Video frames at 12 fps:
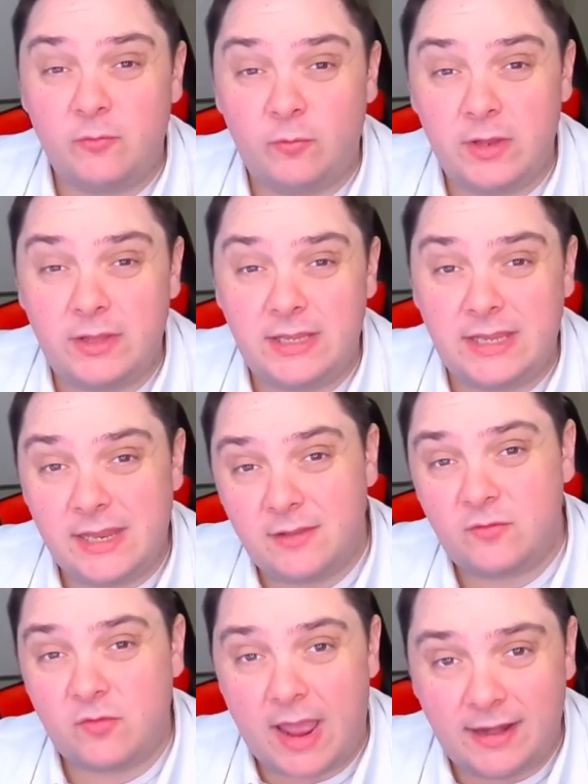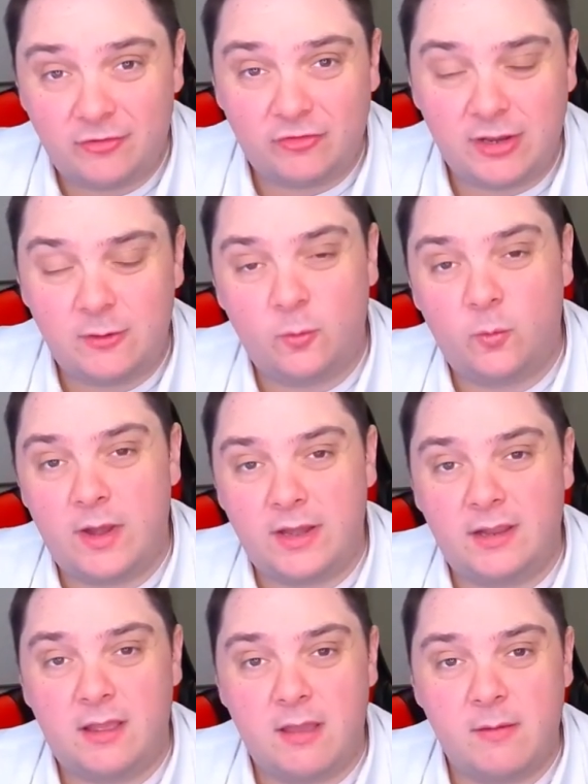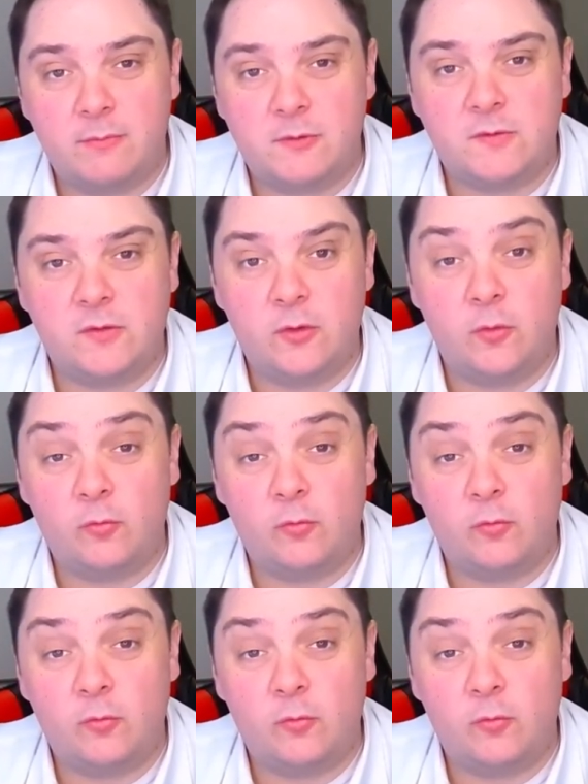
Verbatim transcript: really key strategy when it comes to